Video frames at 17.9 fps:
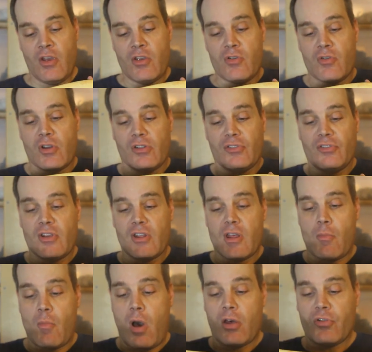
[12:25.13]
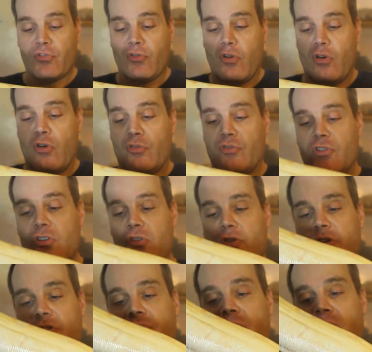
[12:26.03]
You can see the muscles, and you
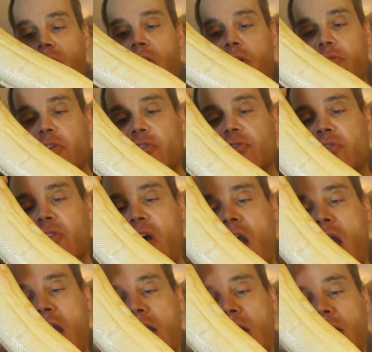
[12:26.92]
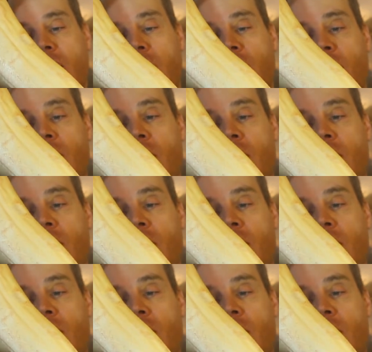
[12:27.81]
can see this line